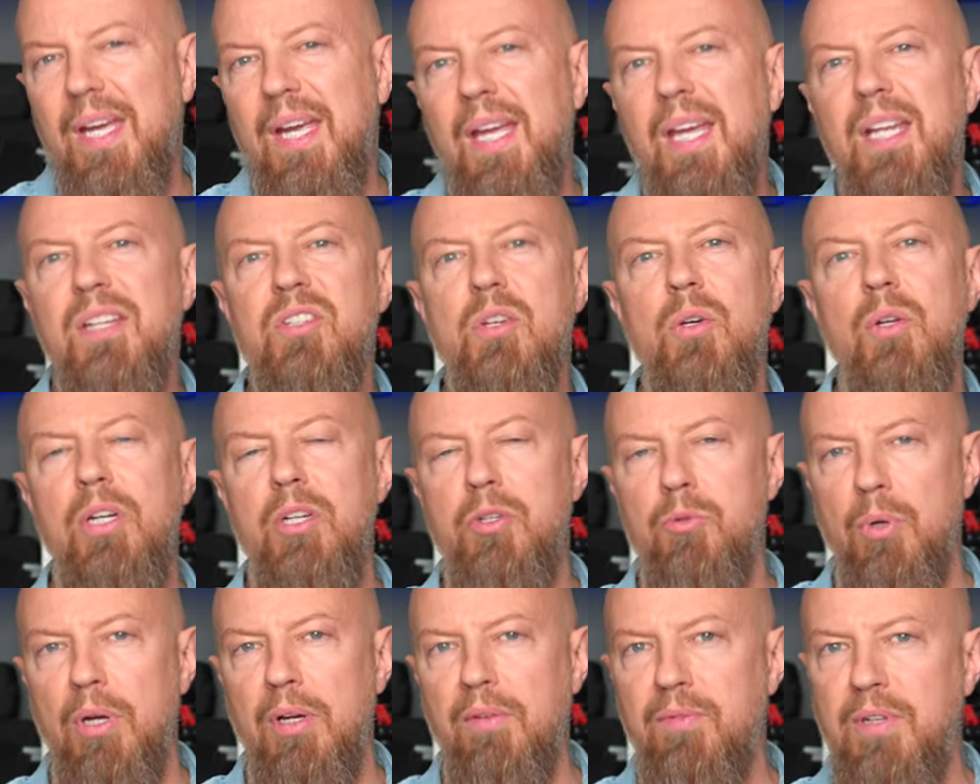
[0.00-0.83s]
It's going to
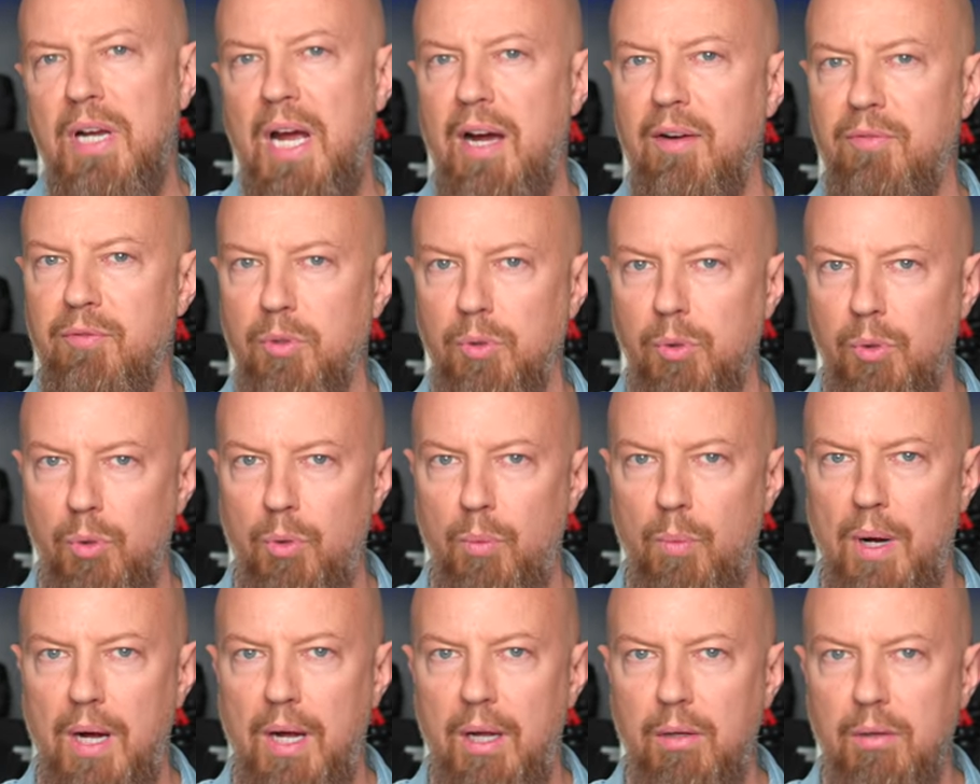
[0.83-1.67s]
drift after a
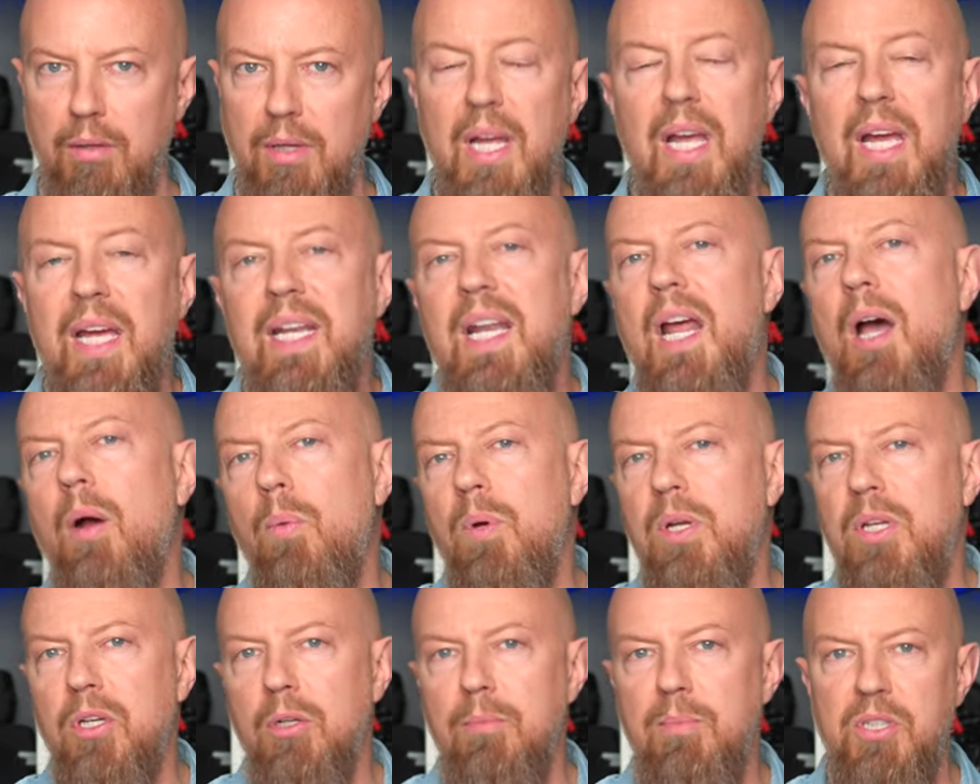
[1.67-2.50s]
little while. Now,
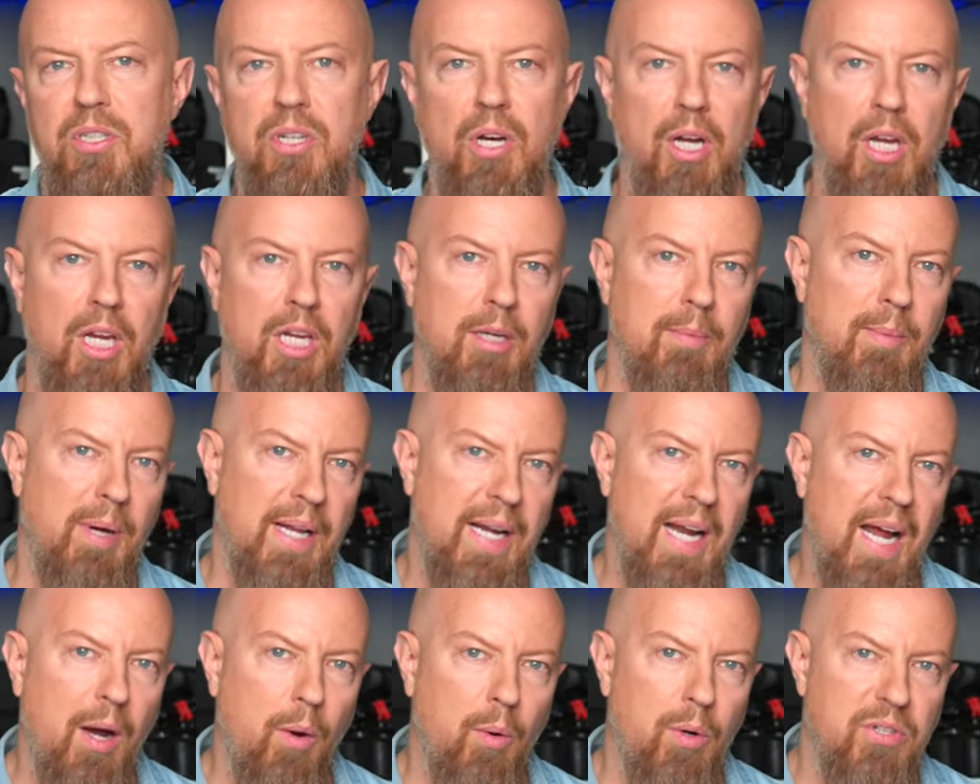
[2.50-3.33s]
we could be talking
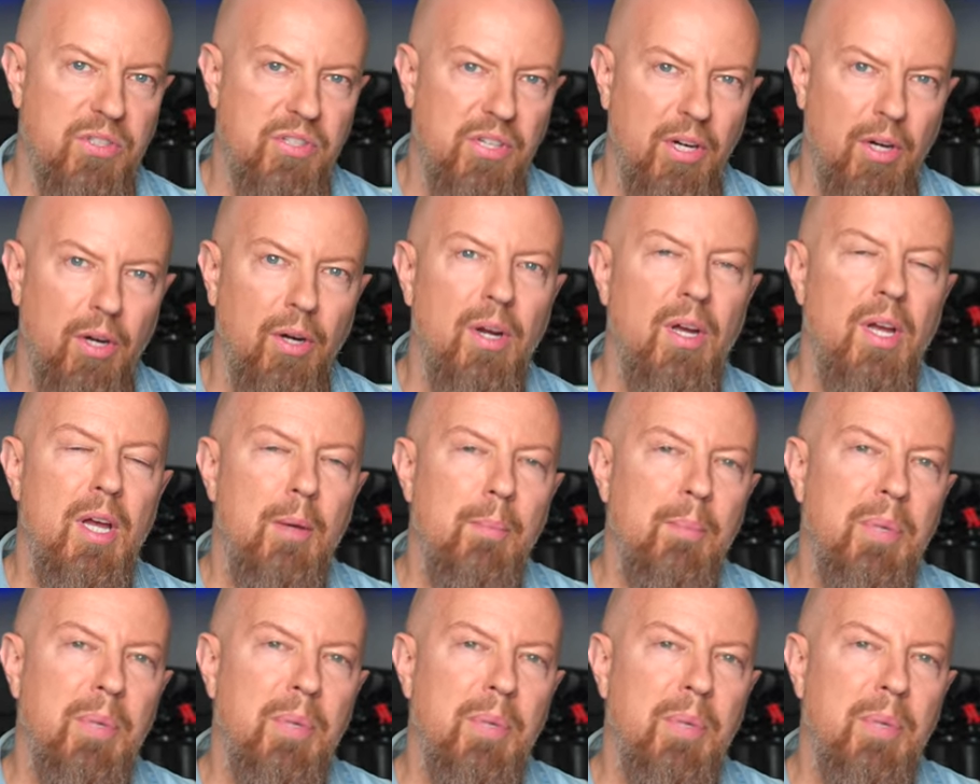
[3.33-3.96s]
about hours here,